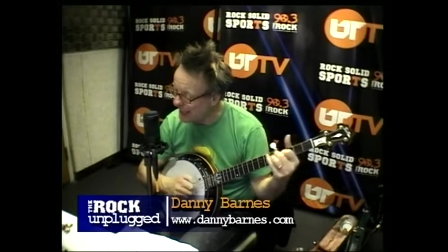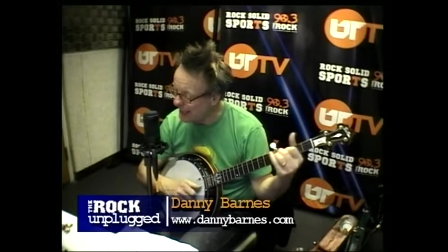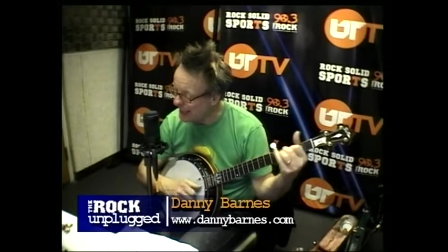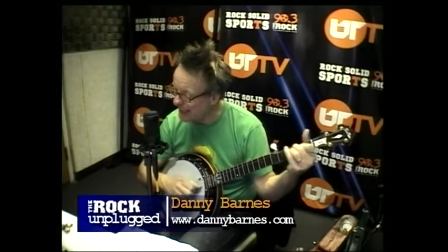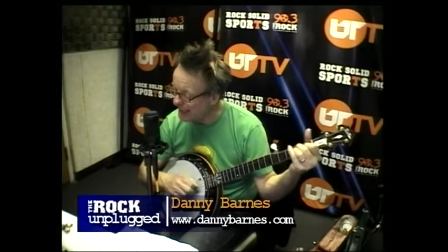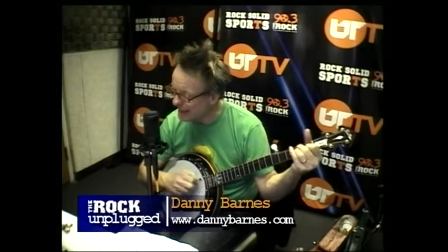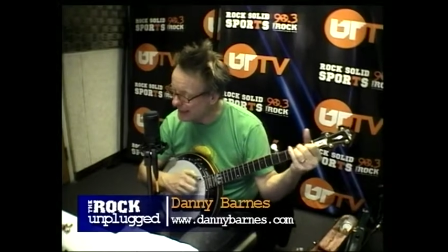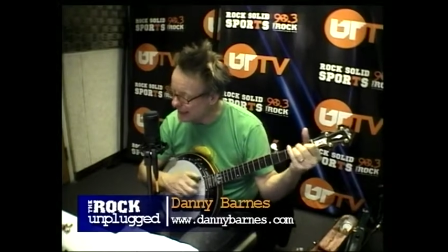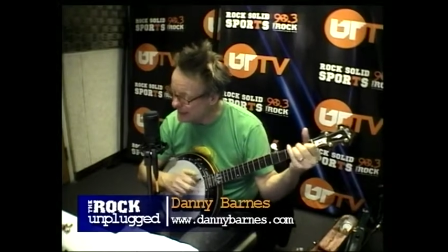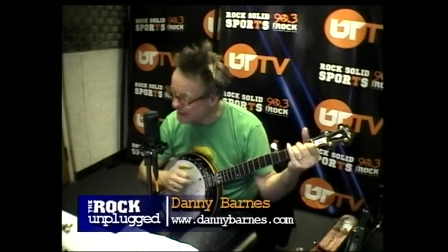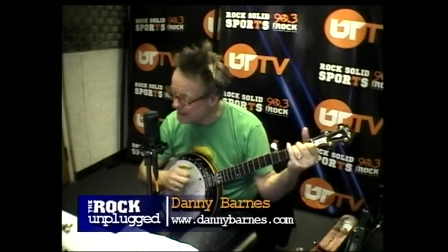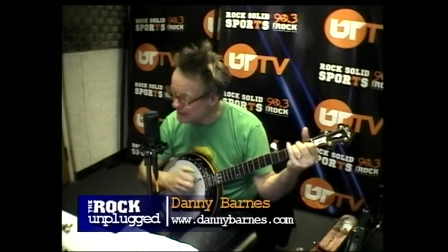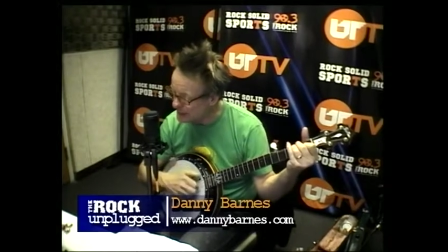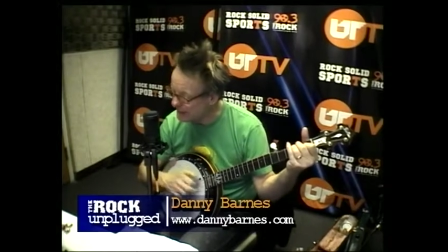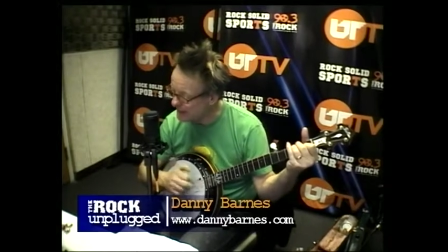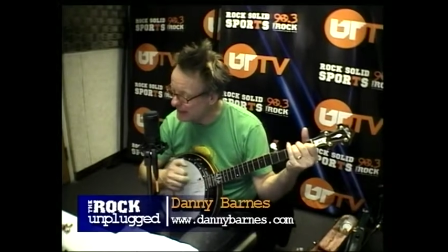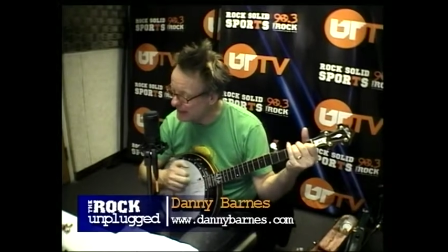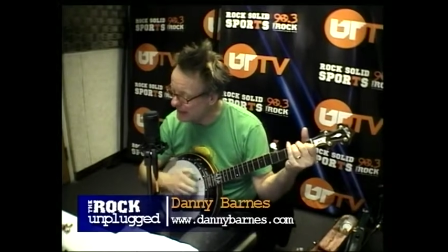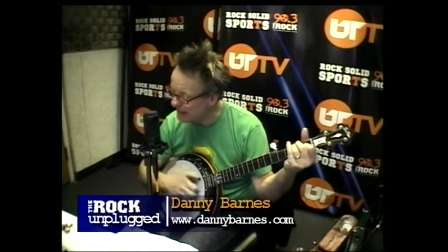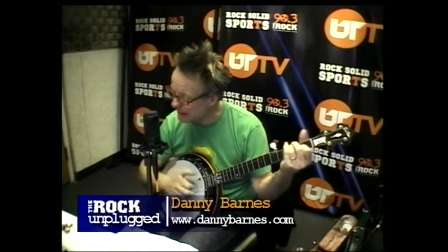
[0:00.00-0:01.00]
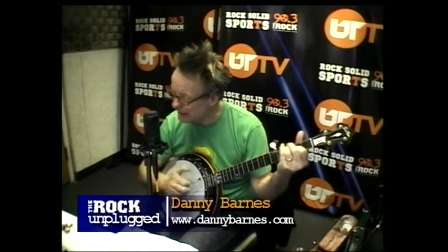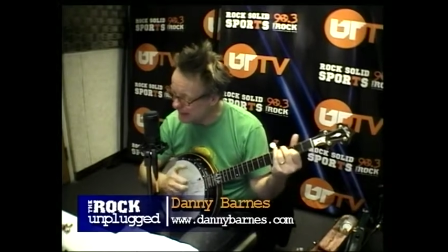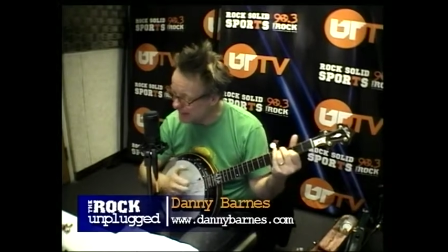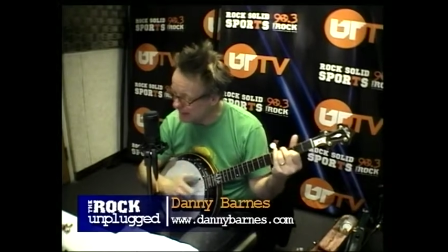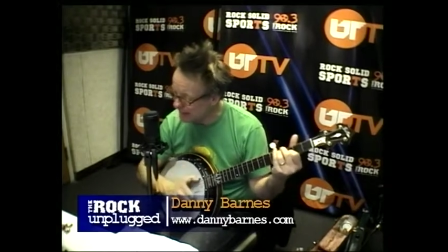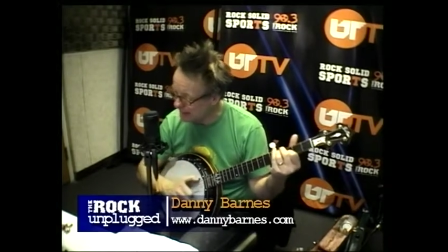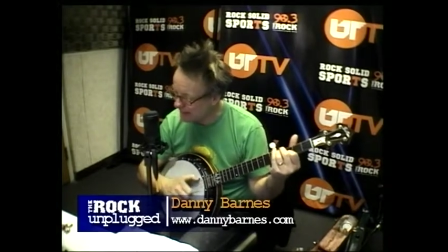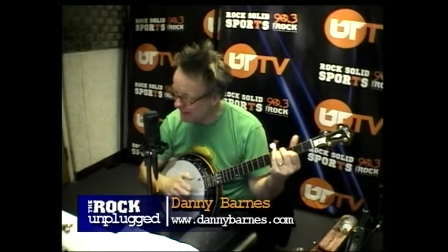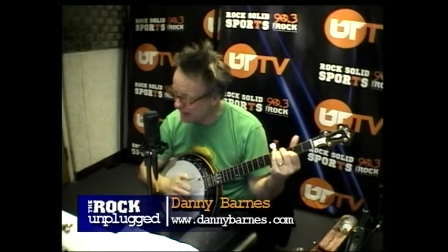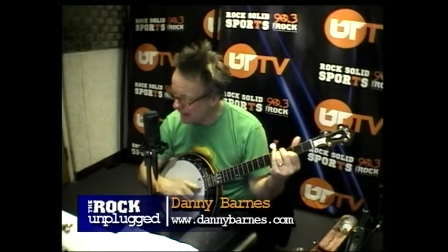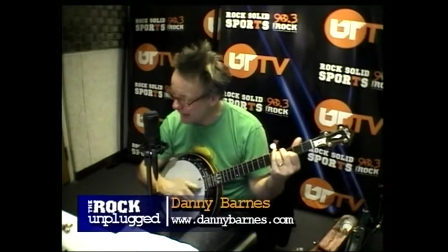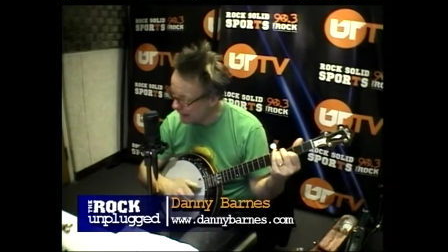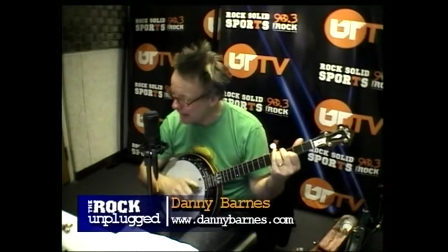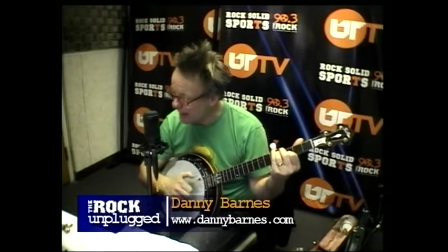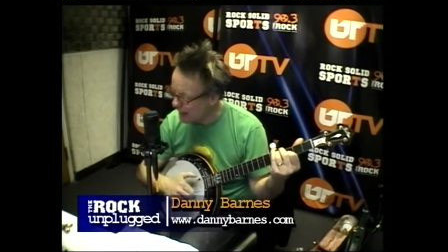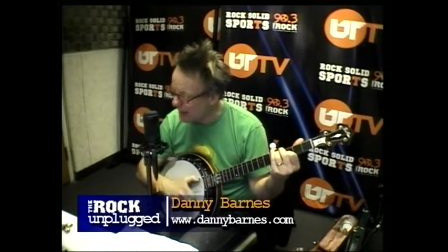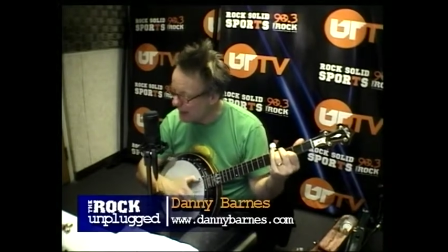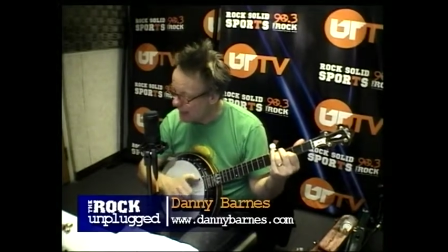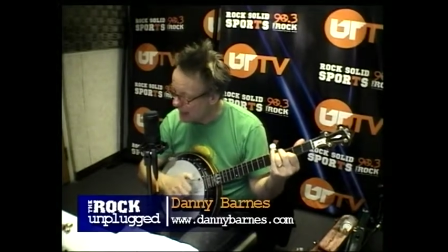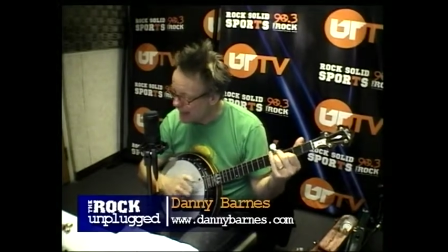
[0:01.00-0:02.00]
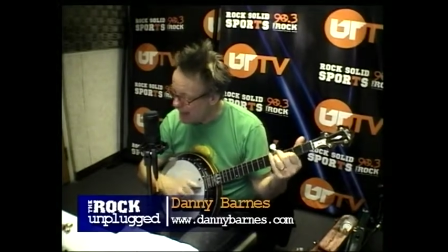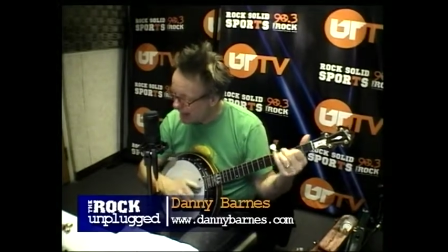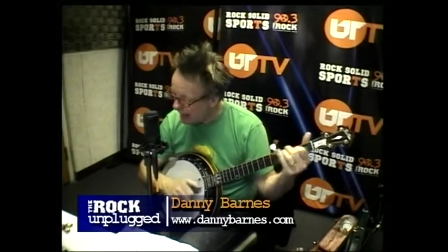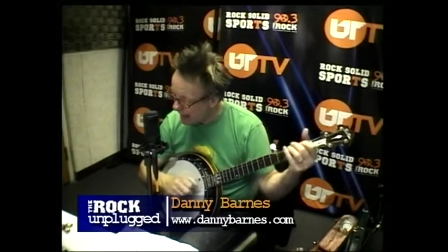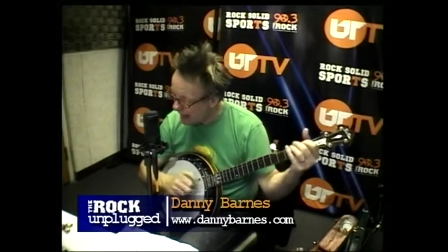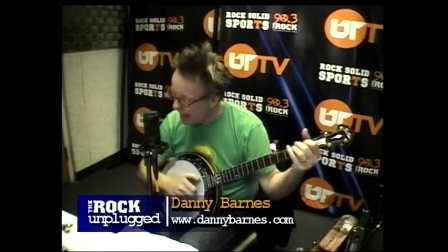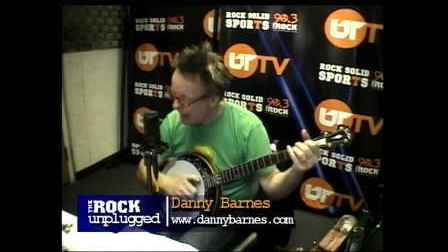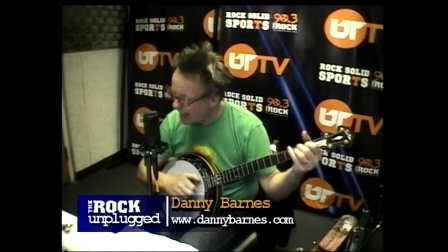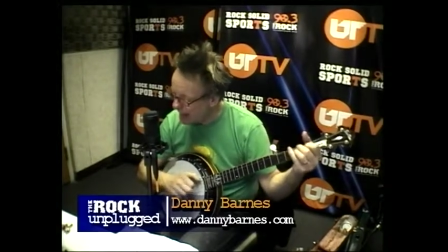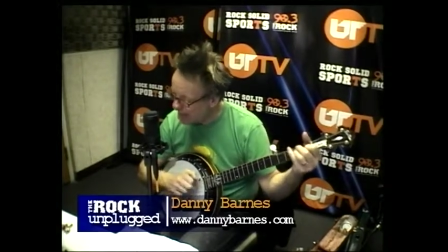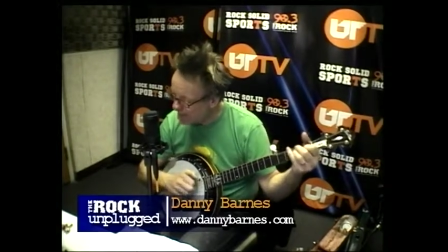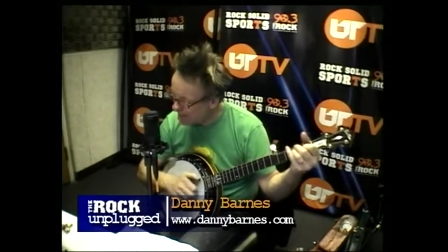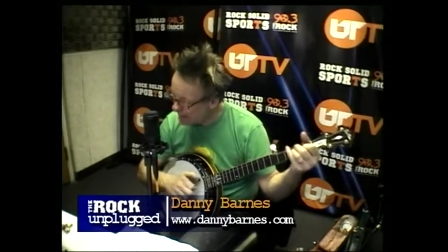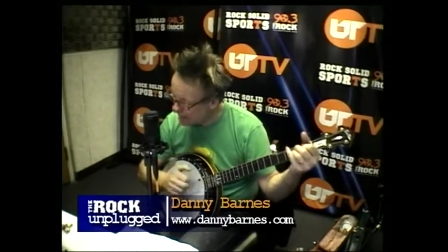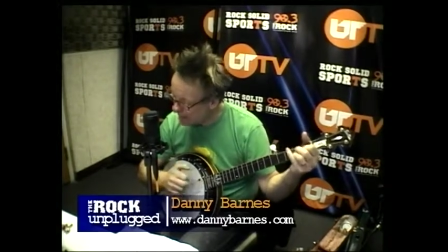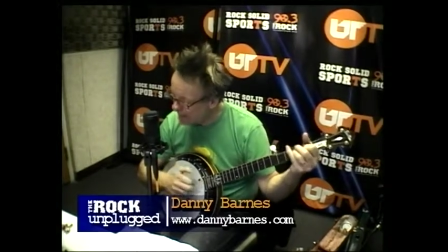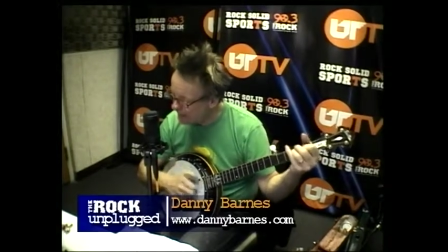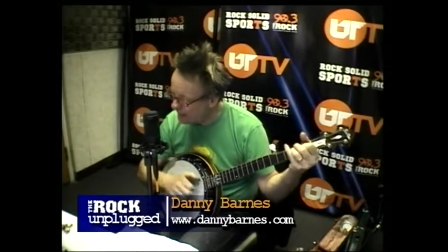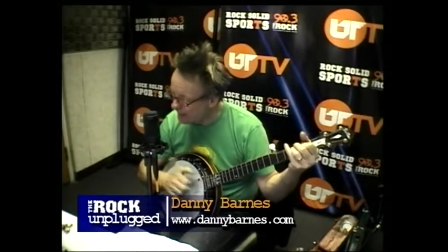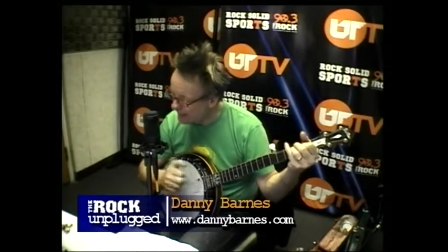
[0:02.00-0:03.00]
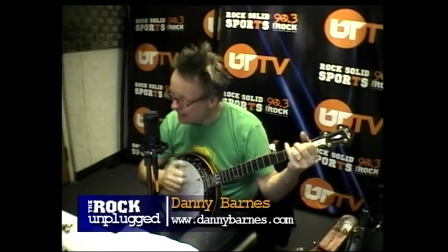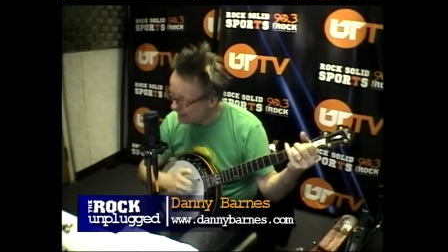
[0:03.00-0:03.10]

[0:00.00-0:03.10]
had a case of beer. I had a terrible